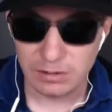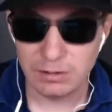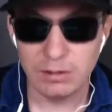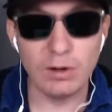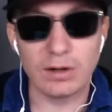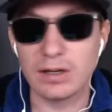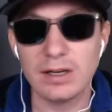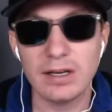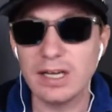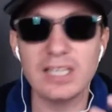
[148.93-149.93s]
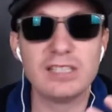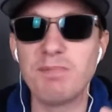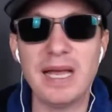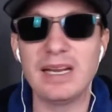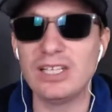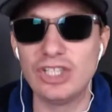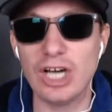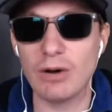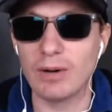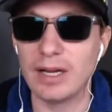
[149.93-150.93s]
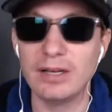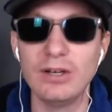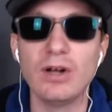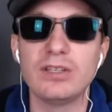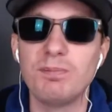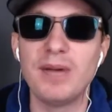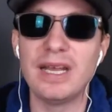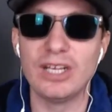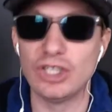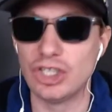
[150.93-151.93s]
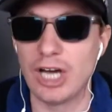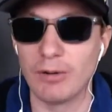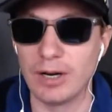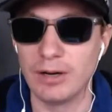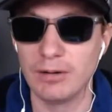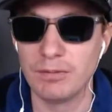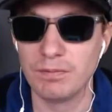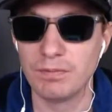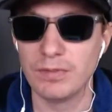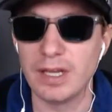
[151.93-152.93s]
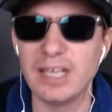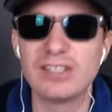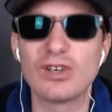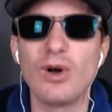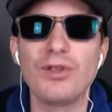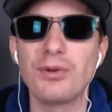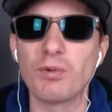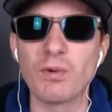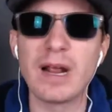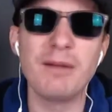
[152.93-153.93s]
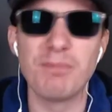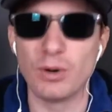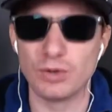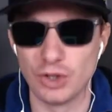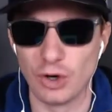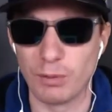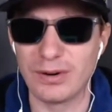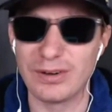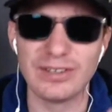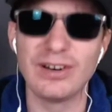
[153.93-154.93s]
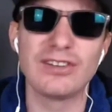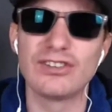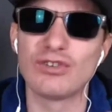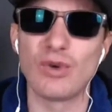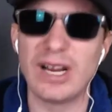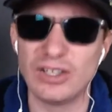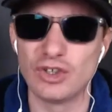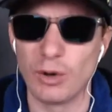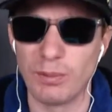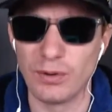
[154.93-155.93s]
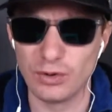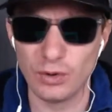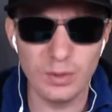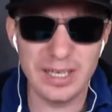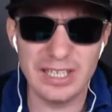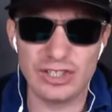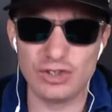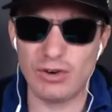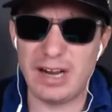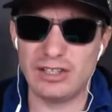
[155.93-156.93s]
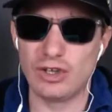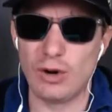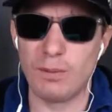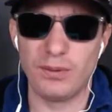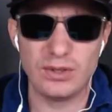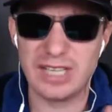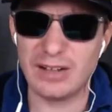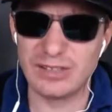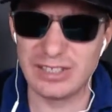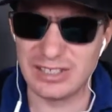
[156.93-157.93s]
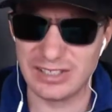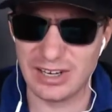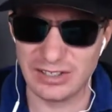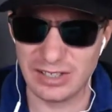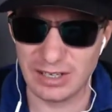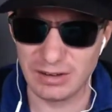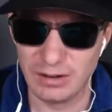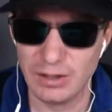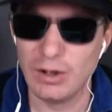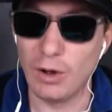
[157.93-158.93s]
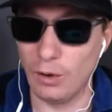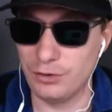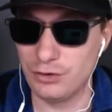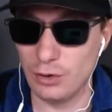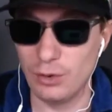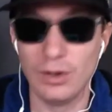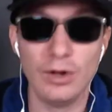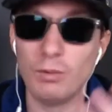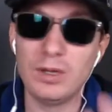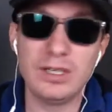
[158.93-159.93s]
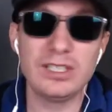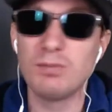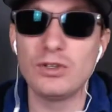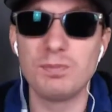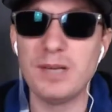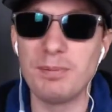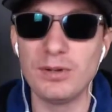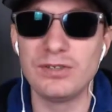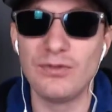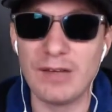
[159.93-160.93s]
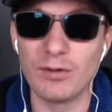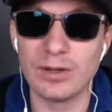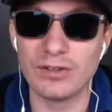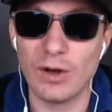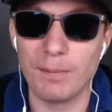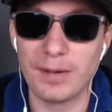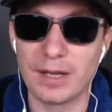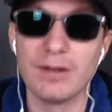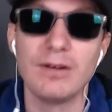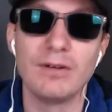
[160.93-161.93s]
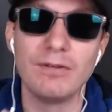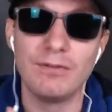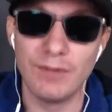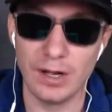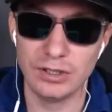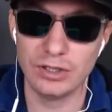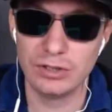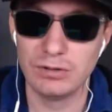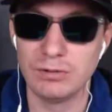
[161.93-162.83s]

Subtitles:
Look, it's Ben and Jerry, not Ben and Sherry. It's called Rainbow Sherbet, not Straight Sherbet. Who would eat Straight Sherbet? Sounds disgusting. Also, what is most people's favorite topping? Fudge.